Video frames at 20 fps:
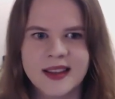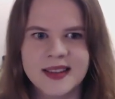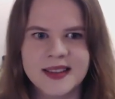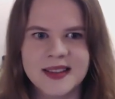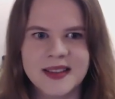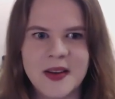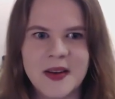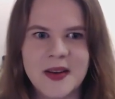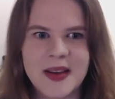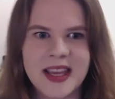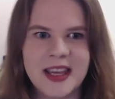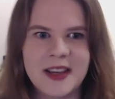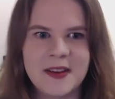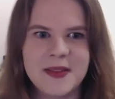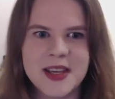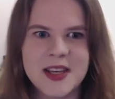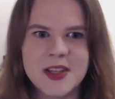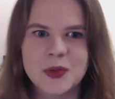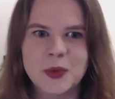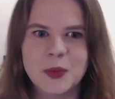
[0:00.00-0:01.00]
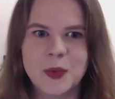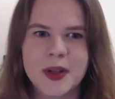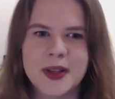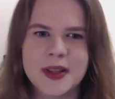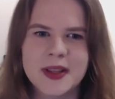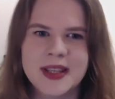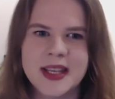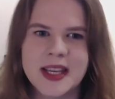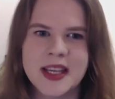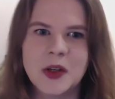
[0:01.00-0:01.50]
So if there's
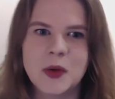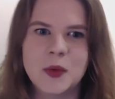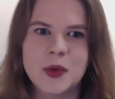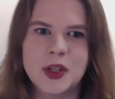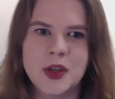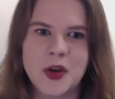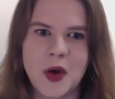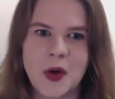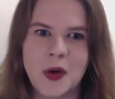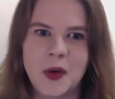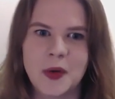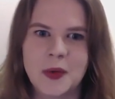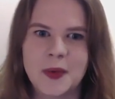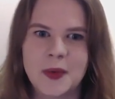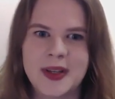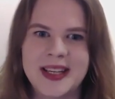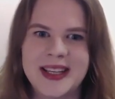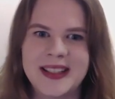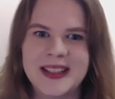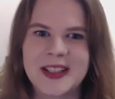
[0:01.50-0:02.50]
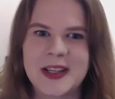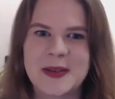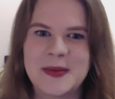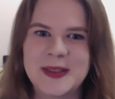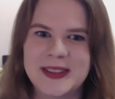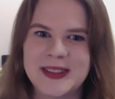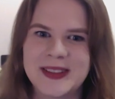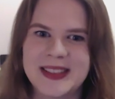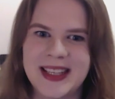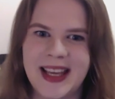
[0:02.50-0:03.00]
one thing we know when it
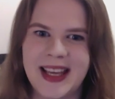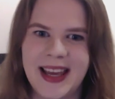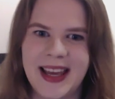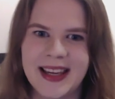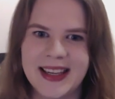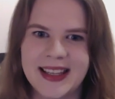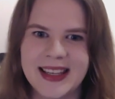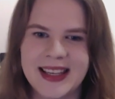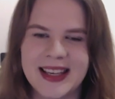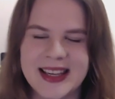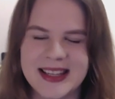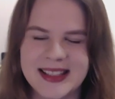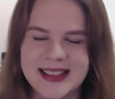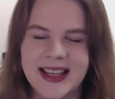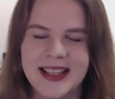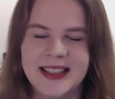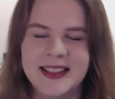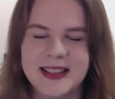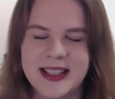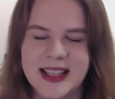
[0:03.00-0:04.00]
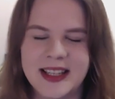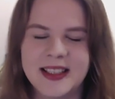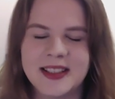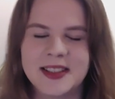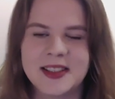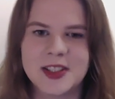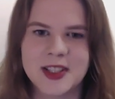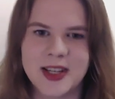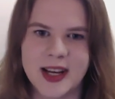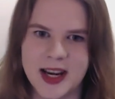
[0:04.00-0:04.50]
comes to tech, is that
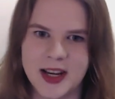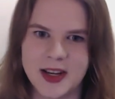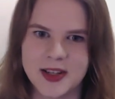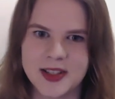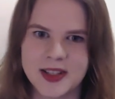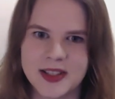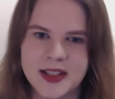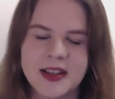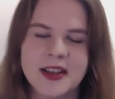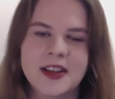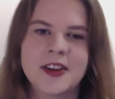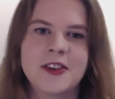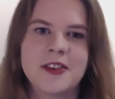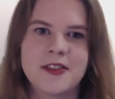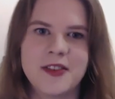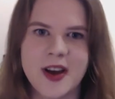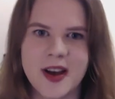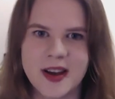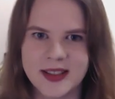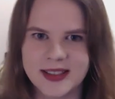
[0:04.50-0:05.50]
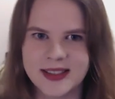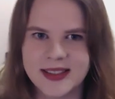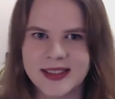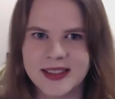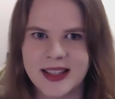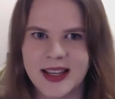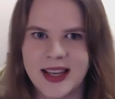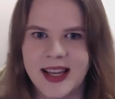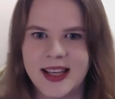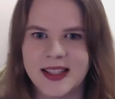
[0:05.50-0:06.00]
things change
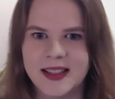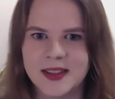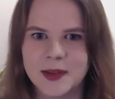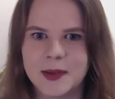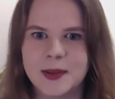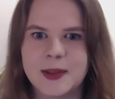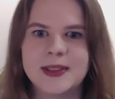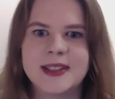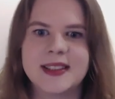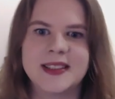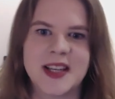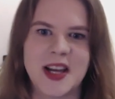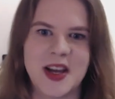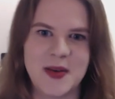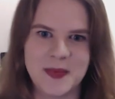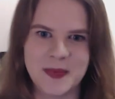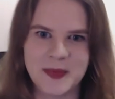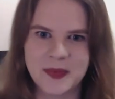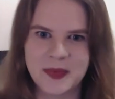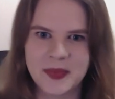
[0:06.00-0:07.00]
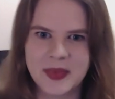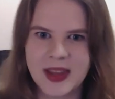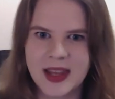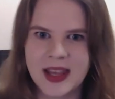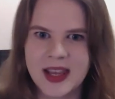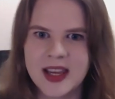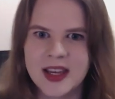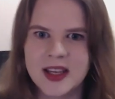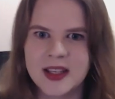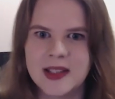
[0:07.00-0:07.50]
fast and all the time.
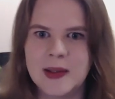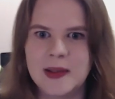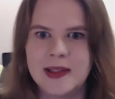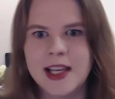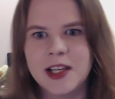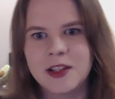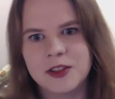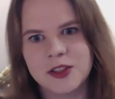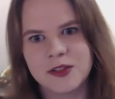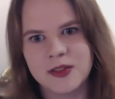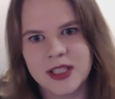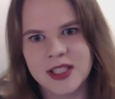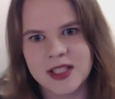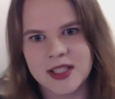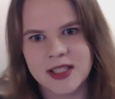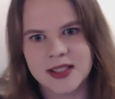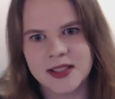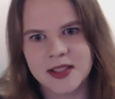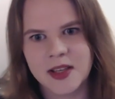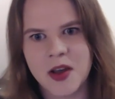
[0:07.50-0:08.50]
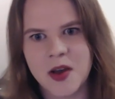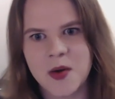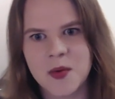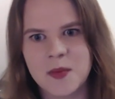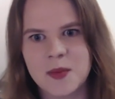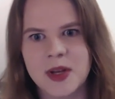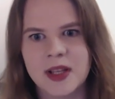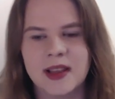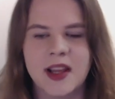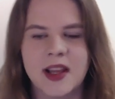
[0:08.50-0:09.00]
New language features
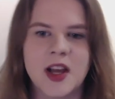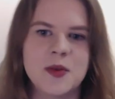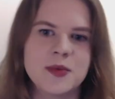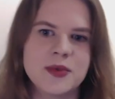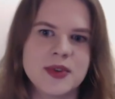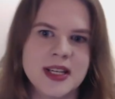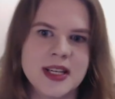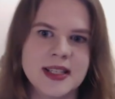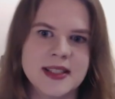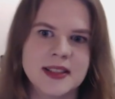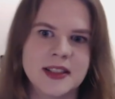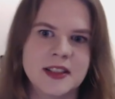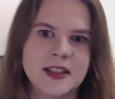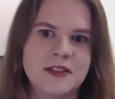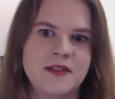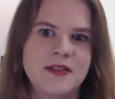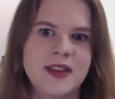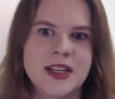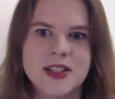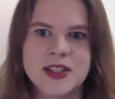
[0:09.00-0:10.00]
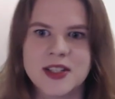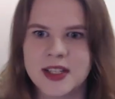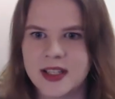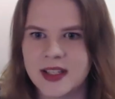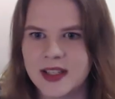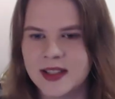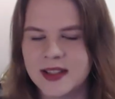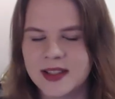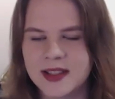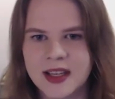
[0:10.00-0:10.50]
come, libraries,
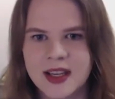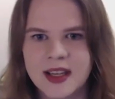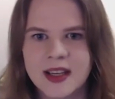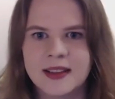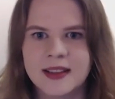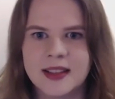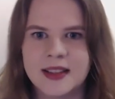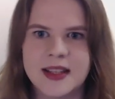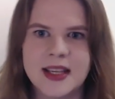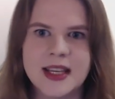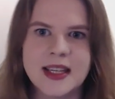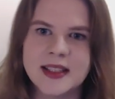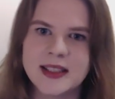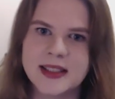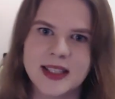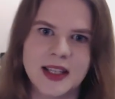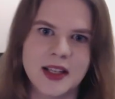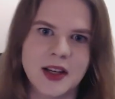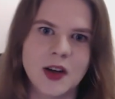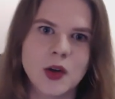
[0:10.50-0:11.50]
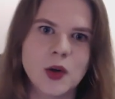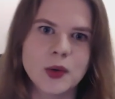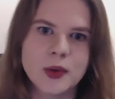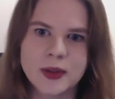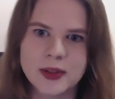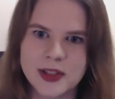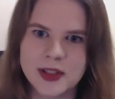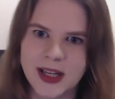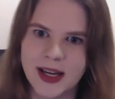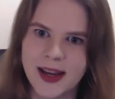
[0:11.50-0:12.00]
conventions, the things that are
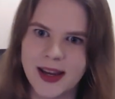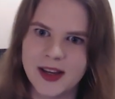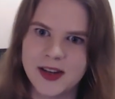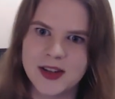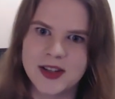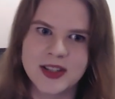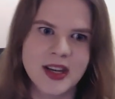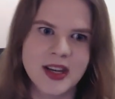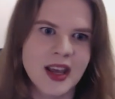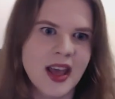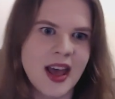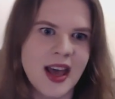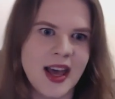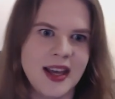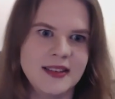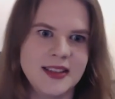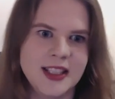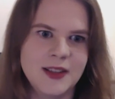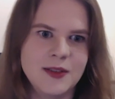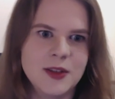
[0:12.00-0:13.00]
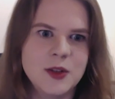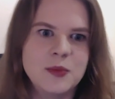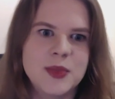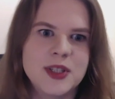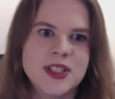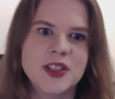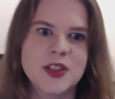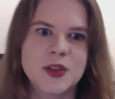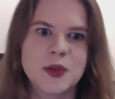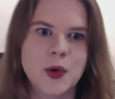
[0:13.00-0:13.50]
cool change, and even
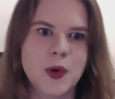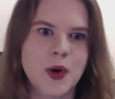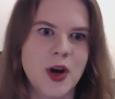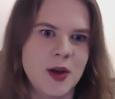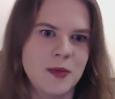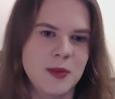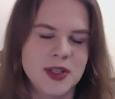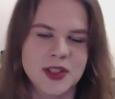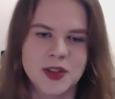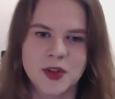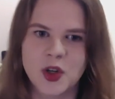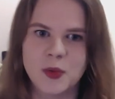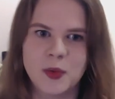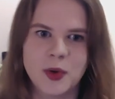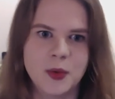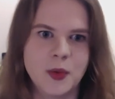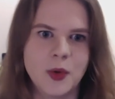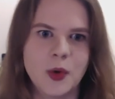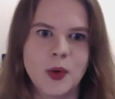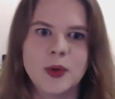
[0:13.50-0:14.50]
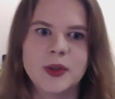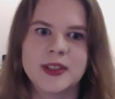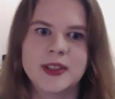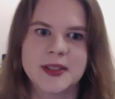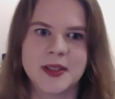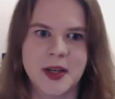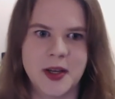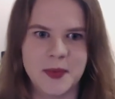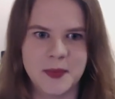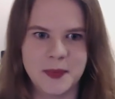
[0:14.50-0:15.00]
business requirements crop up all the
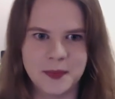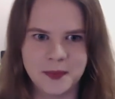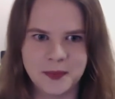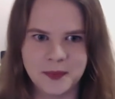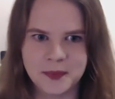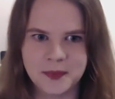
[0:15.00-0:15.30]
time.